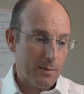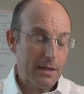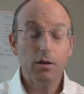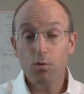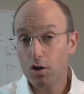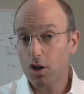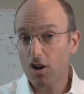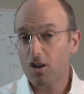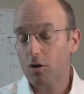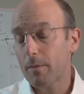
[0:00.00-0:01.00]
and he wrote an
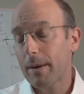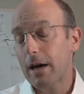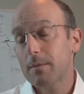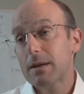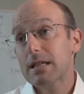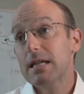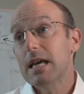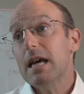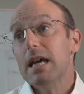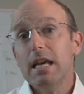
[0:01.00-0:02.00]
article about it because
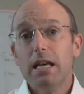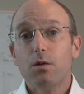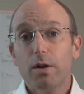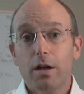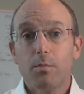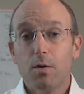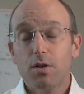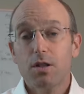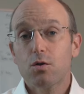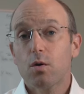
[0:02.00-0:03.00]
he and one other
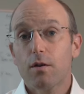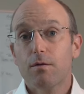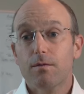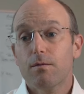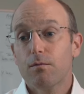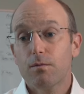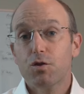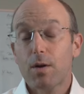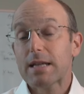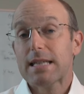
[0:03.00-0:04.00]
person sort of
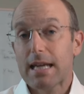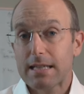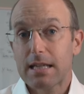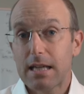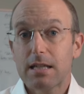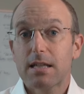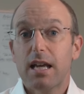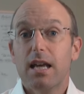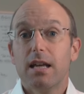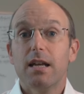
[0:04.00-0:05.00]
stress tested this.
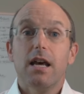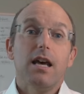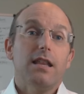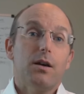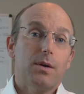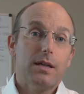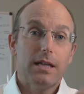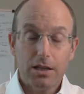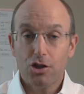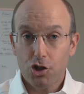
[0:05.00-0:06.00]
And they would
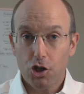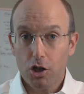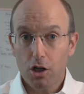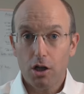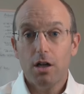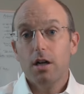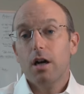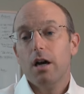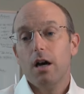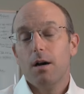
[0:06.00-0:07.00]
eat the sugar,
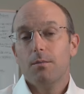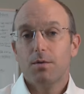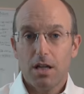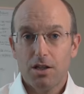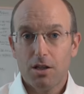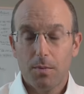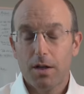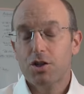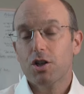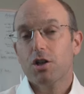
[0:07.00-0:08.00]
um, test their
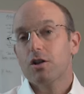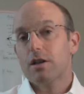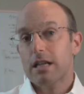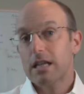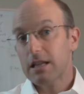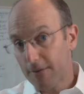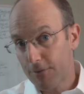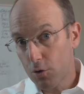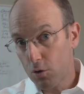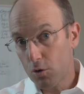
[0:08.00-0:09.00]
blood sugar, they'd eat the
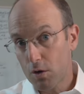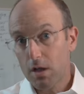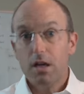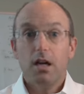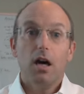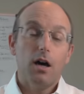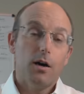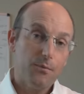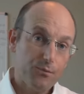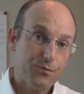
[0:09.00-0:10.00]
food,
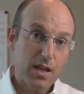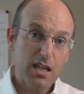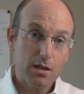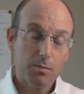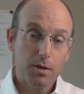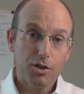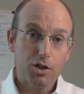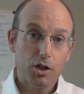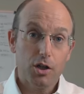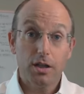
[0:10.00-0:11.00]
um, test their blood
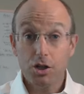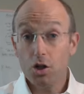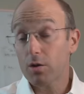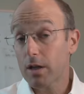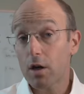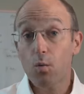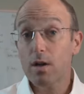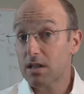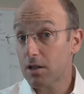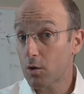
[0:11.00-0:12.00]
sugar, and they showed that it
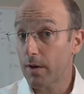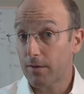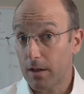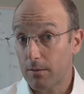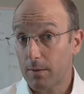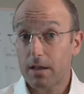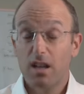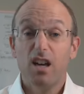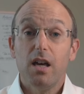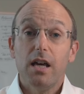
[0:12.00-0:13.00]
wasn't equivalent, right?
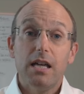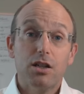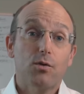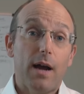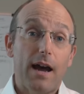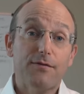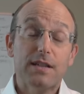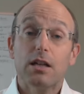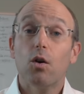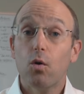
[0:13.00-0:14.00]
The, his graph
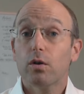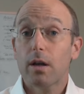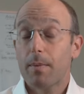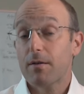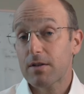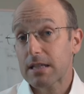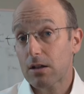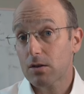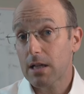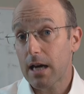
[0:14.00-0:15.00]
didn't hold up every
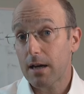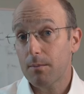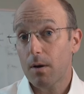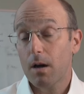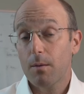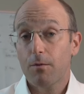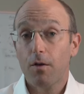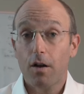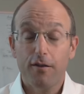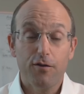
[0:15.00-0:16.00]
single time um, for
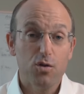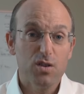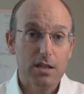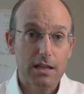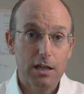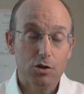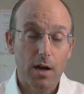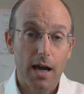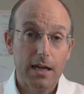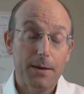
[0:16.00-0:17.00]
all the foods that they
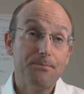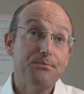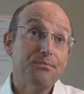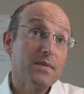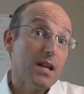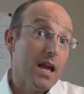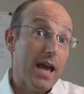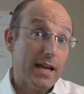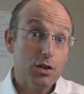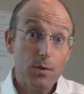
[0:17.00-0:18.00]
tried. And
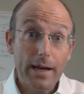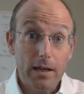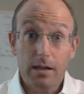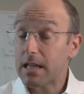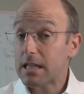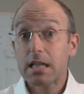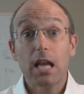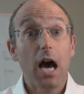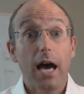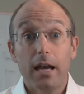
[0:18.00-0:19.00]
and he's right. It's
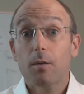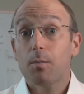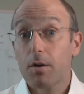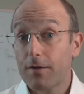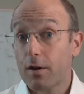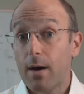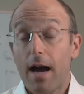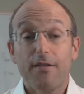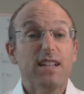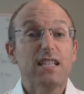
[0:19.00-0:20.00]
not a perfect
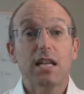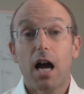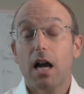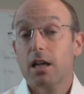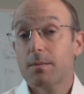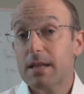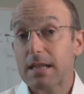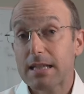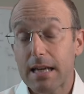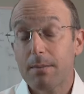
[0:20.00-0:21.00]
graph. It's not going to be the
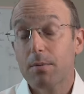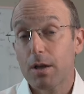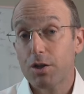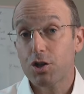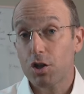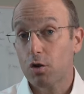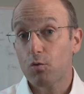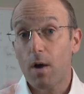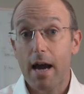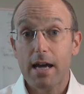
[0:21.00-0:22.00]
same blood sugar
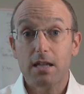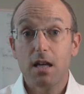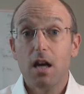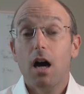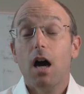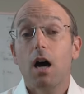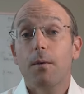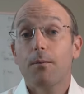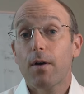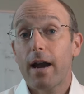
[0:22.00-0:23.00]
rise
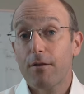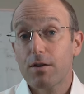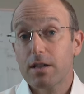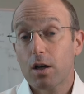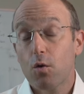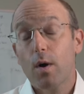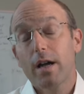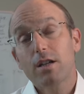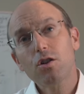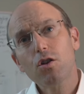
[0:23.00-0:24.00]
um, for every single
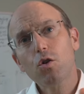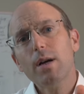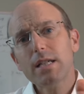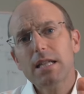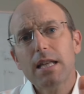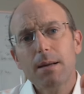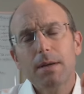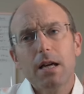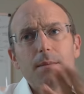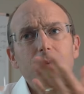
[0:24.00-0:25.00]
one. So the question then
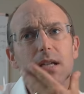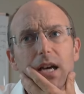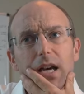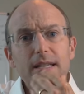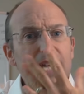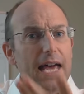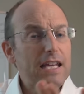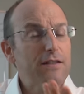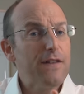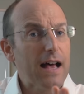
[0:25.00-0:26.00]
becomes, does that
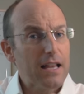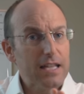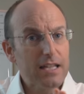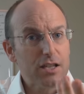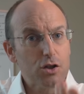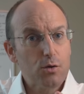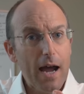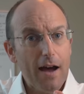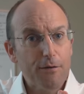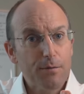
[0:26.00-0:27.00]
invalidate this
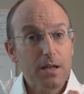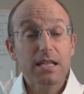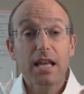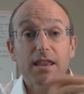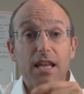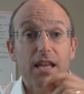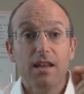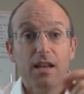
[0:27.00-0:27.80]
graph? Because then the